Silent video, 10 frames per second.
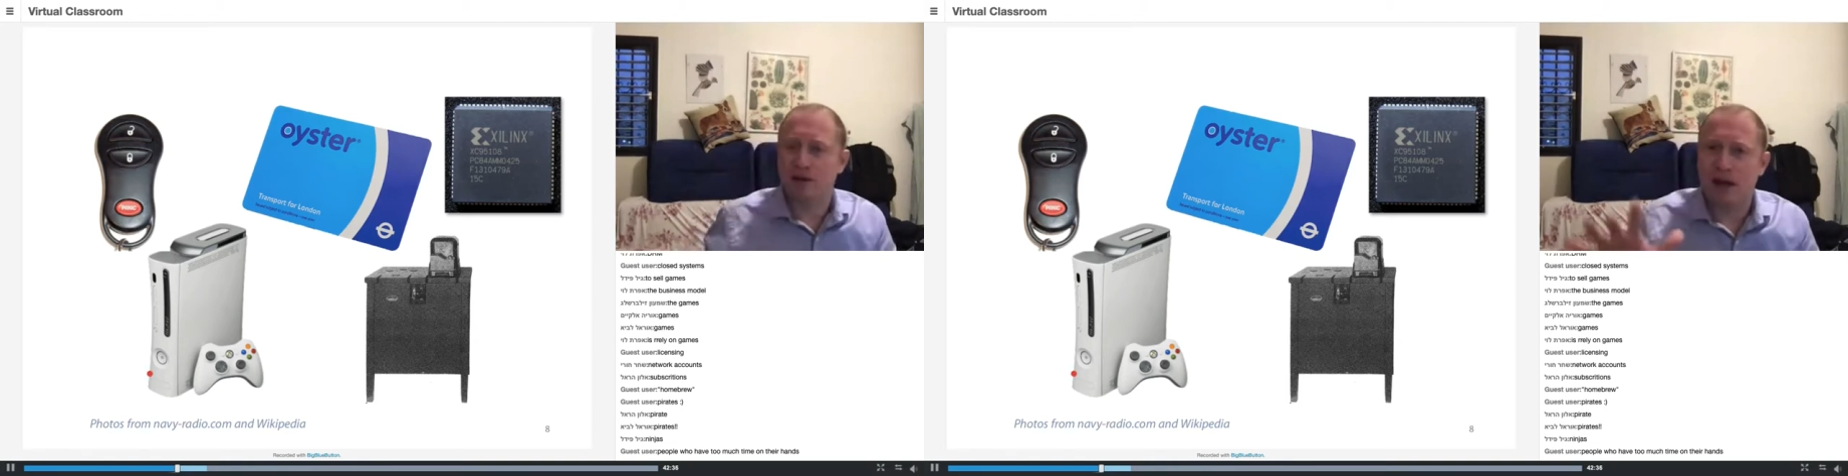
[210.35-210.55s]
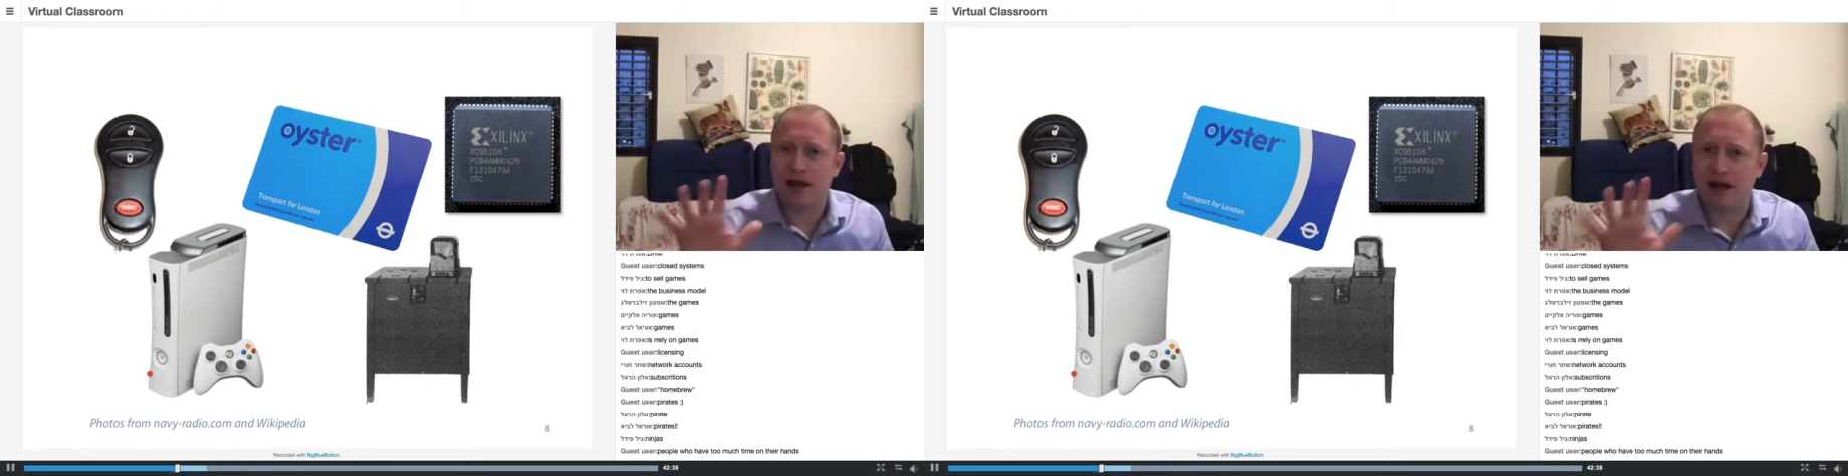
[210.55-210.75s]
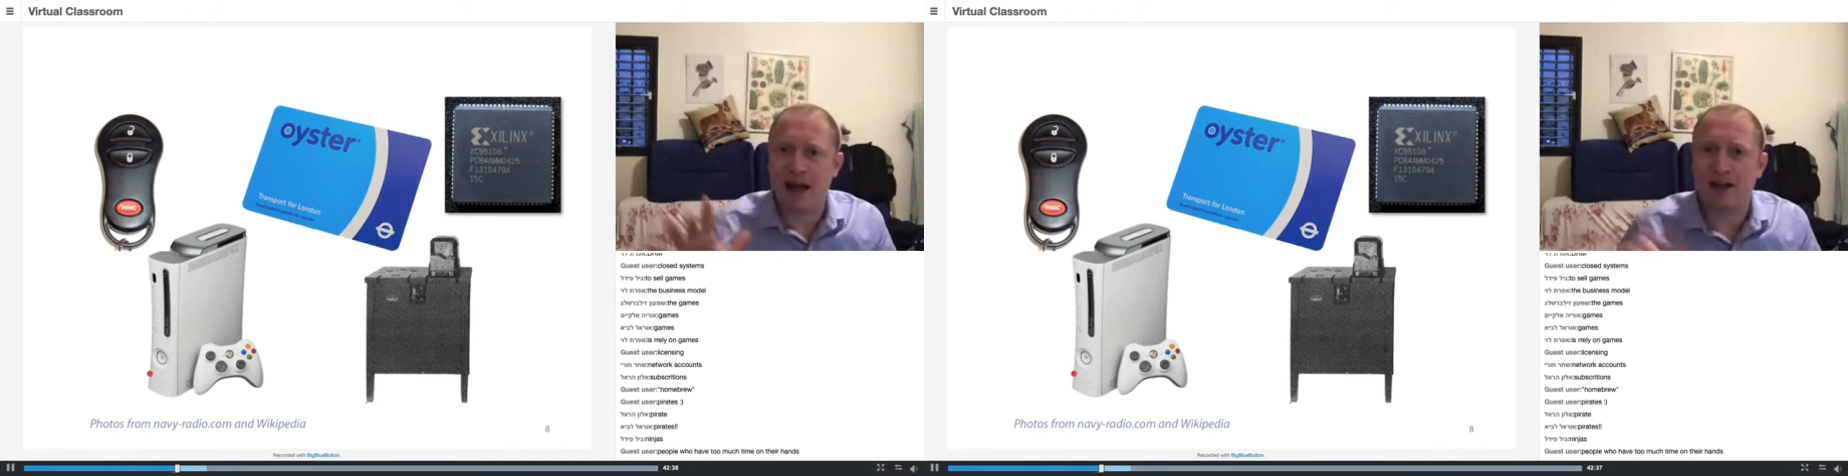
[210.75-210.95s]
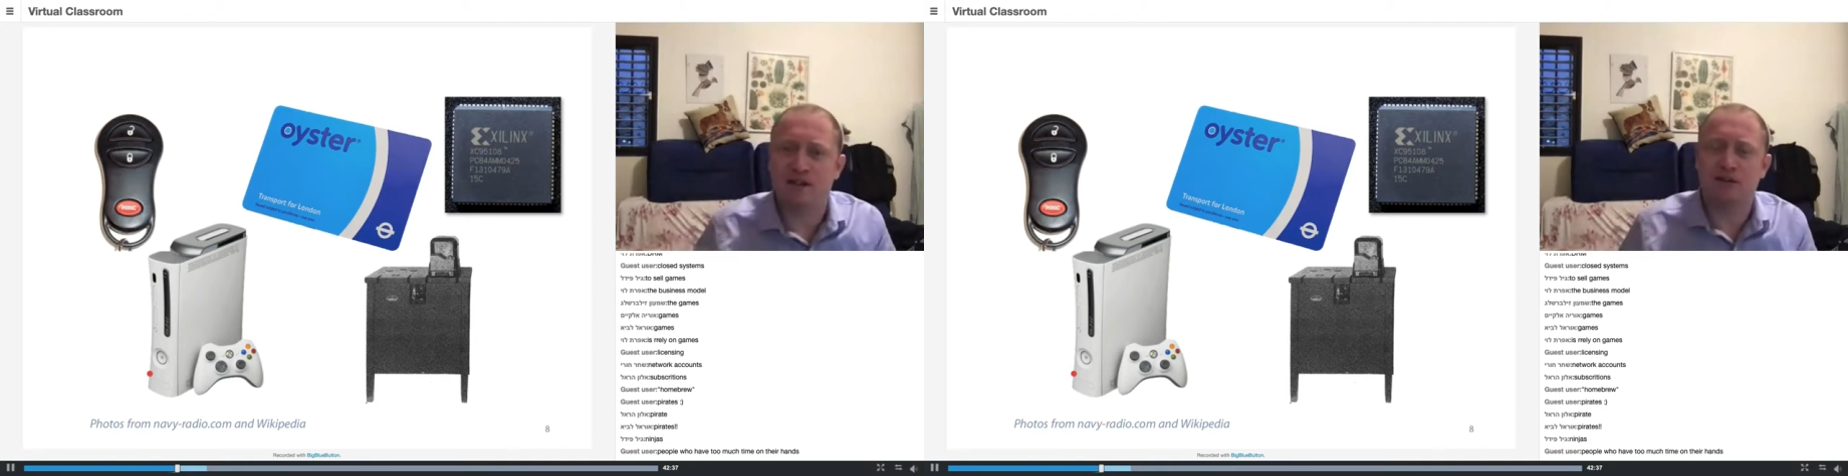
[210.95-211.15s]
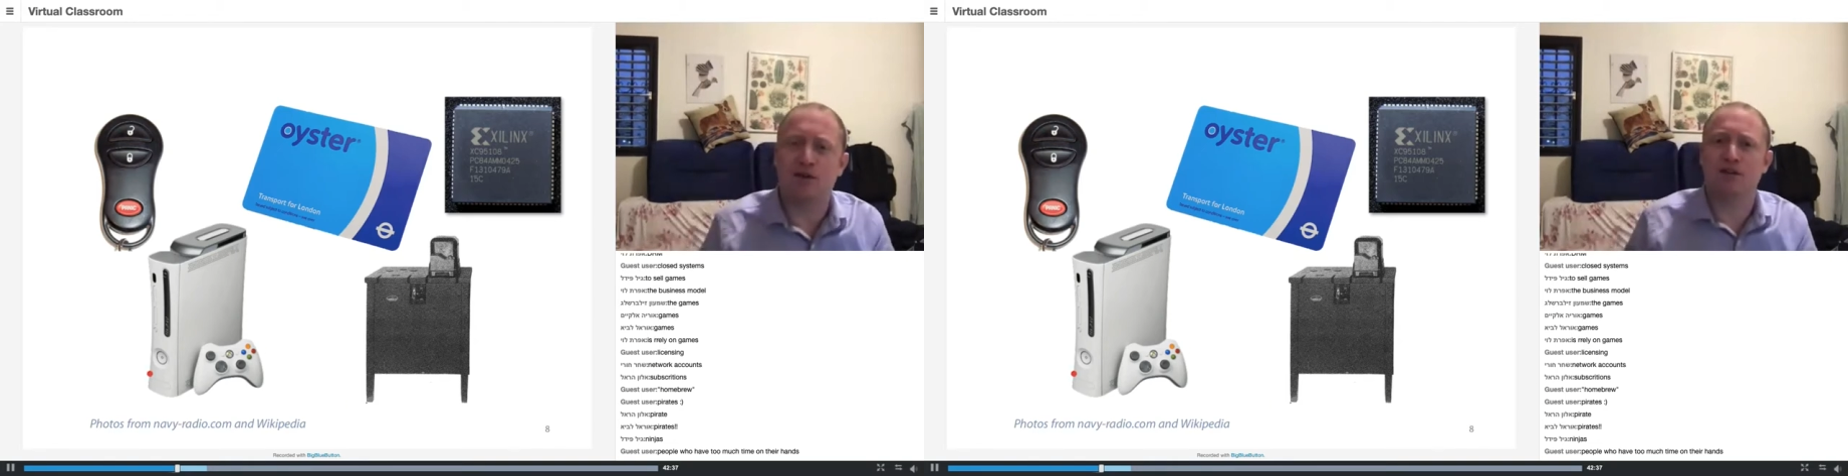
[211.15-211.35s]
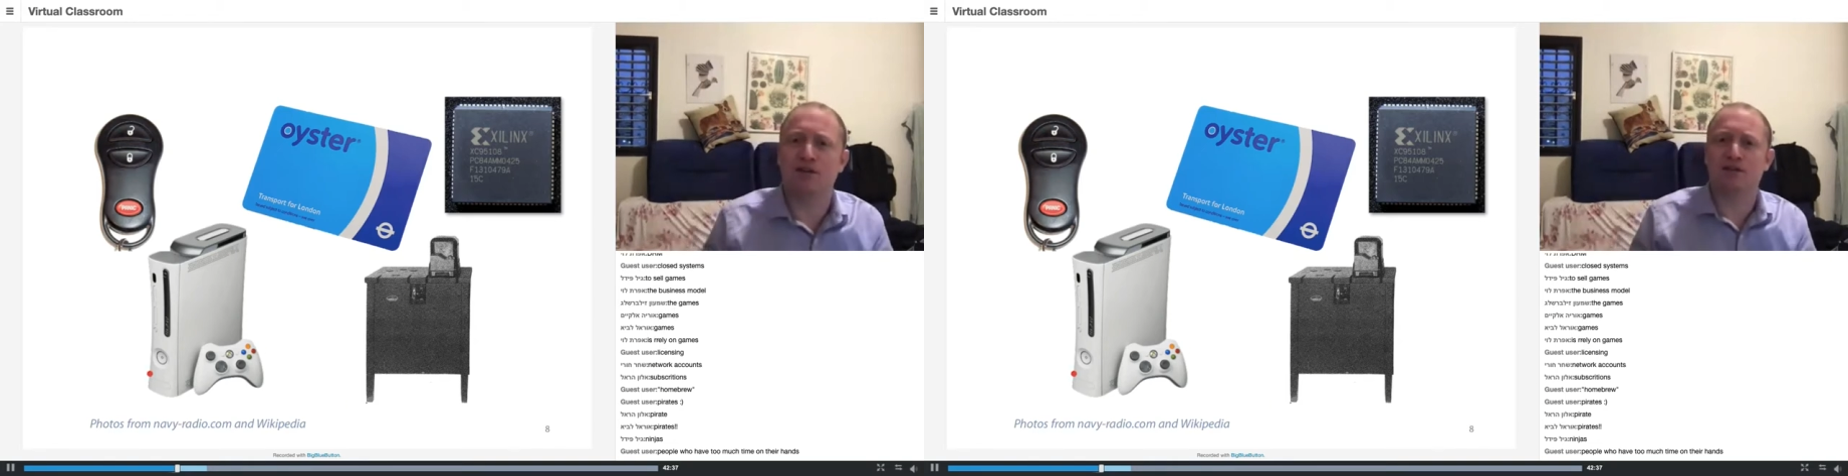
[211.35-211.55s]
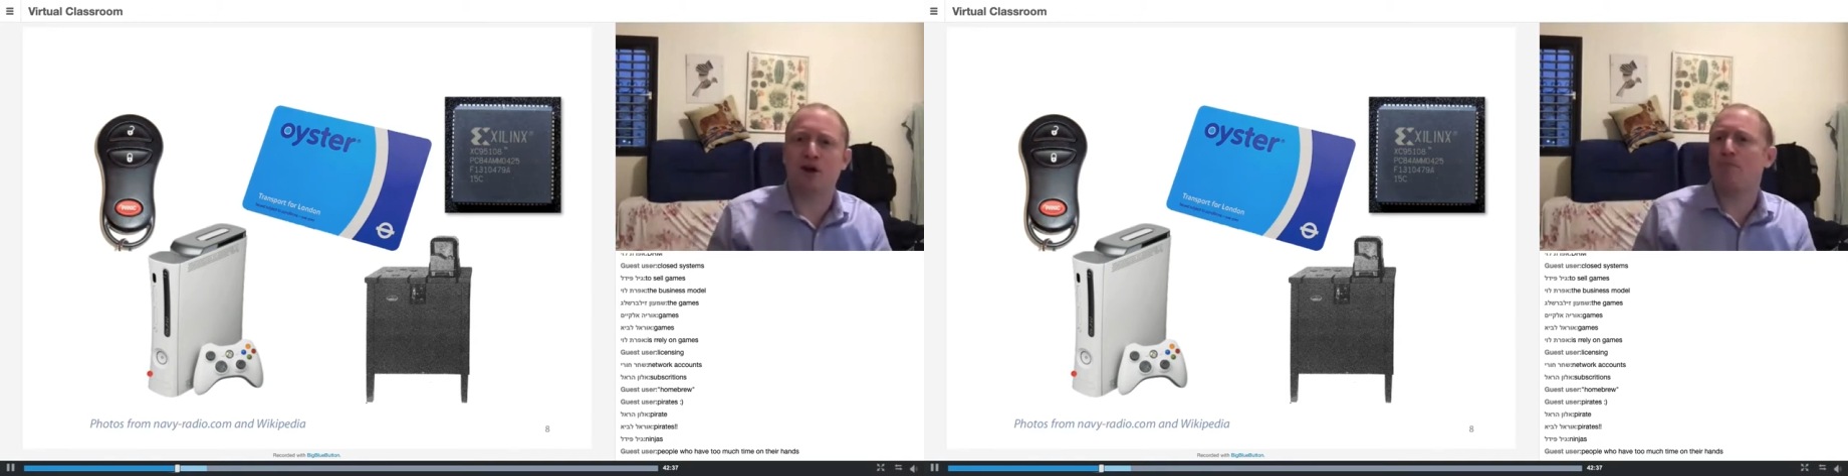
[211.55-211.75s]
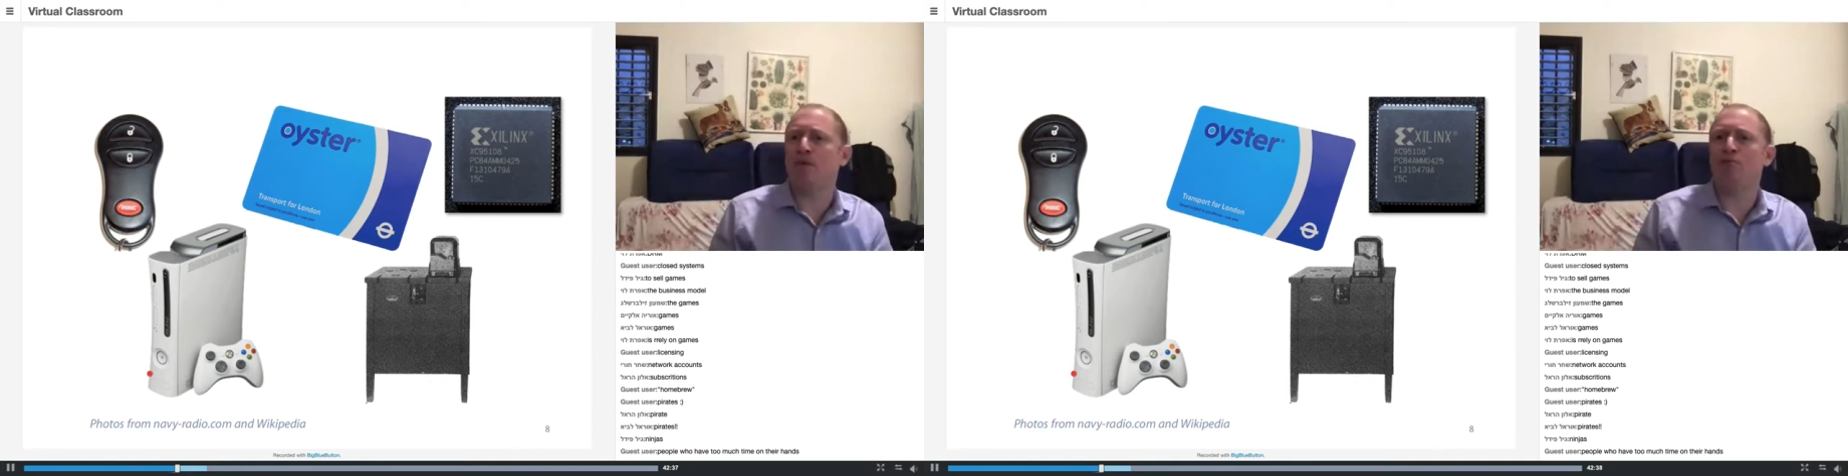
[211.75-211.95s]
extreme
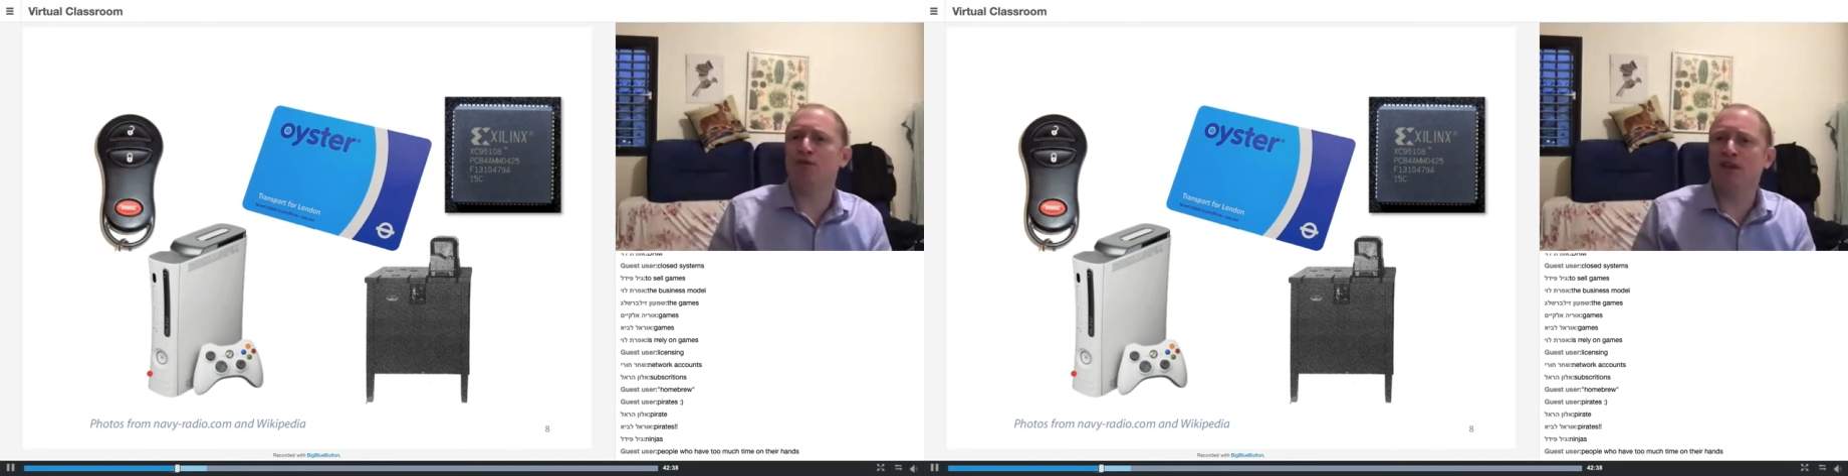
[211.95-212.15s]
left-wing